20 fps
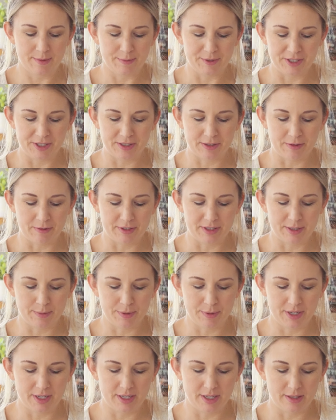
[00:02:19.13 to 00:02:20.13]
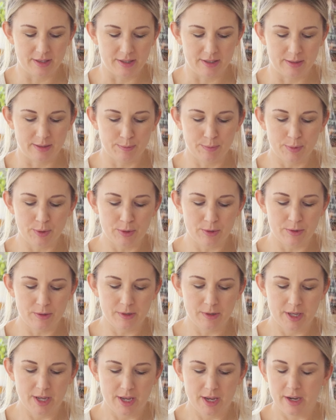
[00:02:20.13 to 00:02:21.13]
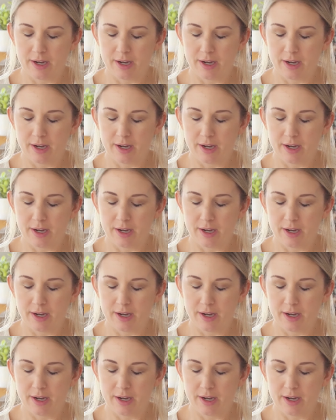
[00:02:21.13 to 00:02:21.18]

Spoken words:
I'm just going to put it in this bowl